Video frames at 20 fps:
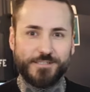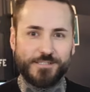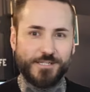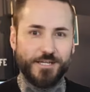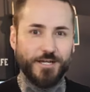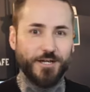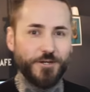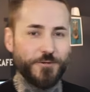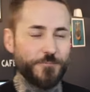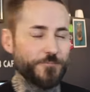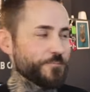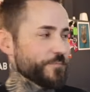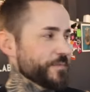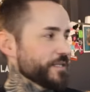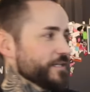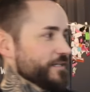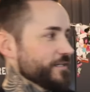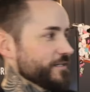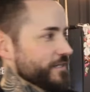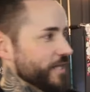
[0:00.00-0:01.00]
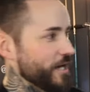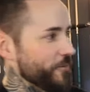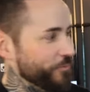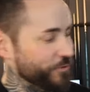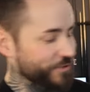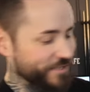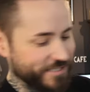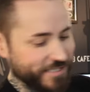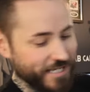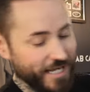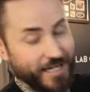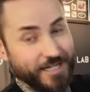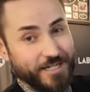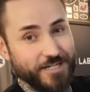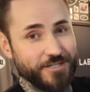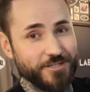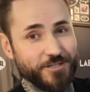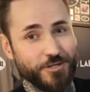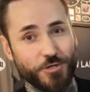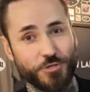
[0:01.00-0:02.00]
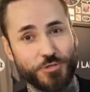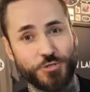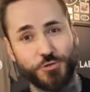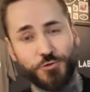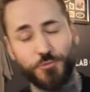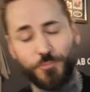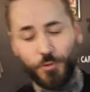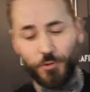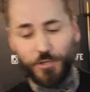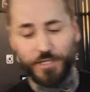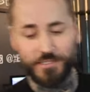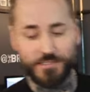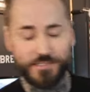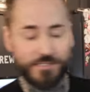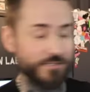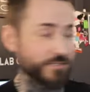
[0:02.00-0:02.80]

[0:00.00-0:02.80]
So that puts Zach on two points.